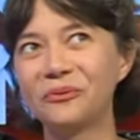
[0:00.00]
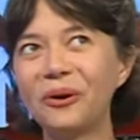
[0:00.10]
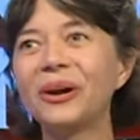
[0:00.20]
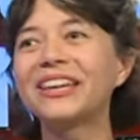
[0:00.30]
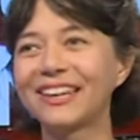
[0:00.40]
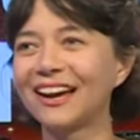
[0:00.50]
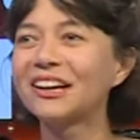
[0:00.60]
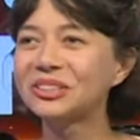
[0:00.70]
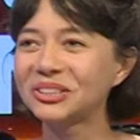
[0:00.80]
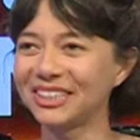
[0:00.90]
working
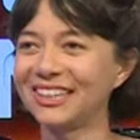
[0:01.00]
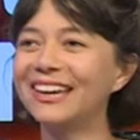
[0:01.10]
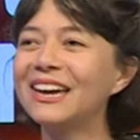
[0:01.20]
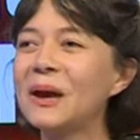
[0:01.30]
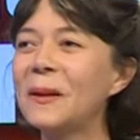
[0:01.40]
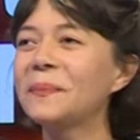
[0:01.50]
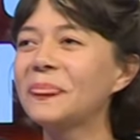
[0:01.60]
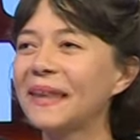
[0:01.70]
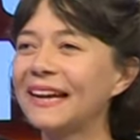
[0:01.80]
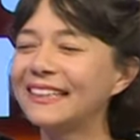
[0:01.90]
actually.
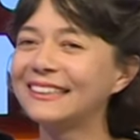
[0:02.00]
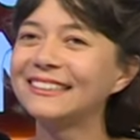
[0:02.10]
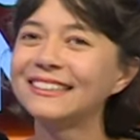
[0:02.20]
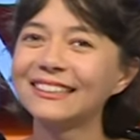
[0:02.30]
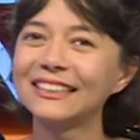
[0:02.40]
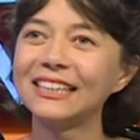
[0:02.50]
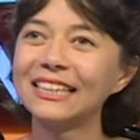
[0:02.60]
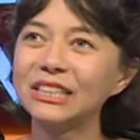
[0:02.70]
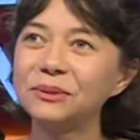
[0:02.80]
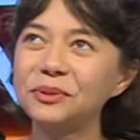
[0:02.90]
And uh,
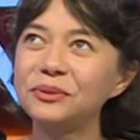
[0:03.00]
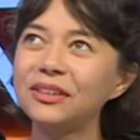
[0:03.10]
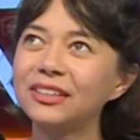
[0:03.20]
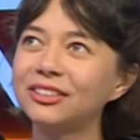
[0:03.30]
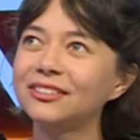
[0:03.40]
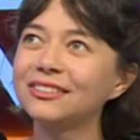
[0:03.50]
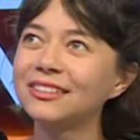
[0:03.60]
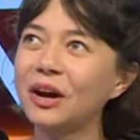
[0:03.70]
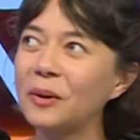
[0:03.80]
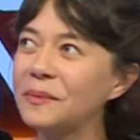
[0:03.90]
inspiration
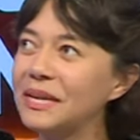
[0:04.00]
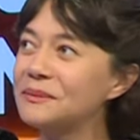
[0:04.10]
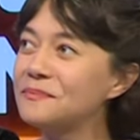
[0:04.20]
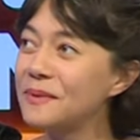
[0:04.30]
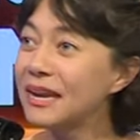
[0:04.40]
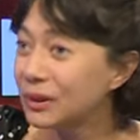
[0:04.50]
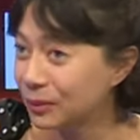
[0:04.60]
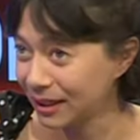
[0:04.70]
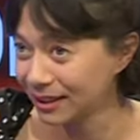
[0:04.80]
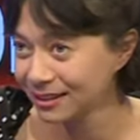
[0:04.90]
come in many
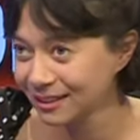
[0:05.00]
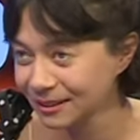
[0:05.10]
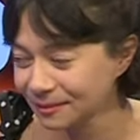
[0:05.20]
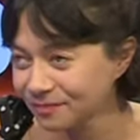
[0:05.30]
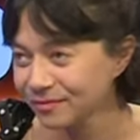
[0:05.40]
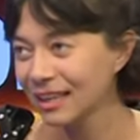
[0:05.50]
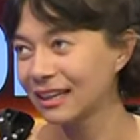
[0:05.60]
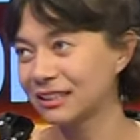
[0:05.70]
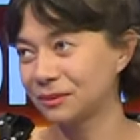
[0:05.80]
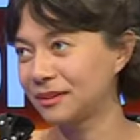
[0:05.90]
ways.
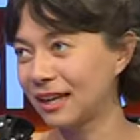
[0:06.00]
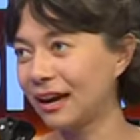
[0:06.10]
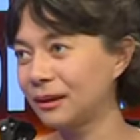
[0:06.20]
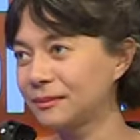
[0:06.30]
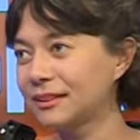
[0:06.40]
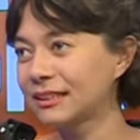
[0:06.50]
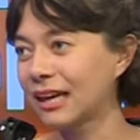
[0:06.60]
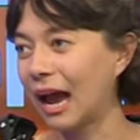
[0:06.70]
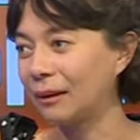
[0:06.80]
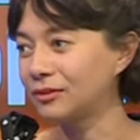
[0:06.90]
Sometimes
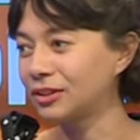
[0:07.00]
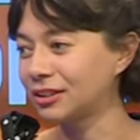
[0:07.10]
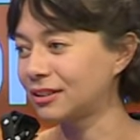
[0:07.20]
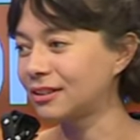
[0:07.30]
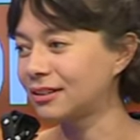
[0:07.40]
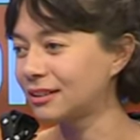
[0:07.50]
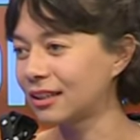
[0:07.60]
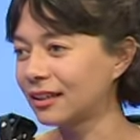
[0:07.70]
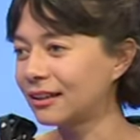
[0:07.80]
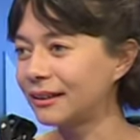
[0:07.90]
I'm just
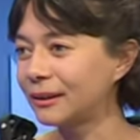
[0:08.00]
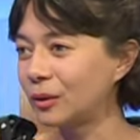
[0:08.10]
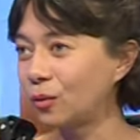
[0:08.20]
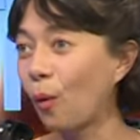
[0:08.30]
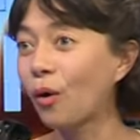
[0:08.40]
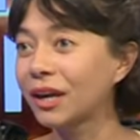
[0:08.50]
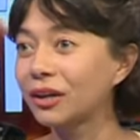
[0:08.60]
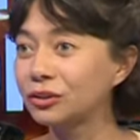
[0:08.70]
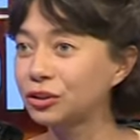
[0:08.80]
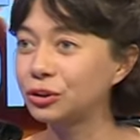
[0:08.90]
uh, walking
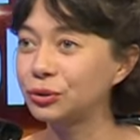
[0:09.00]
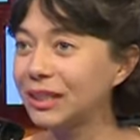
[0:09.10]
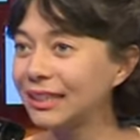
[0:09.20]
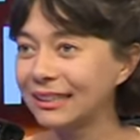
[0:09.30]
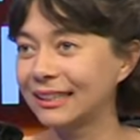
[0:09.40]
on a street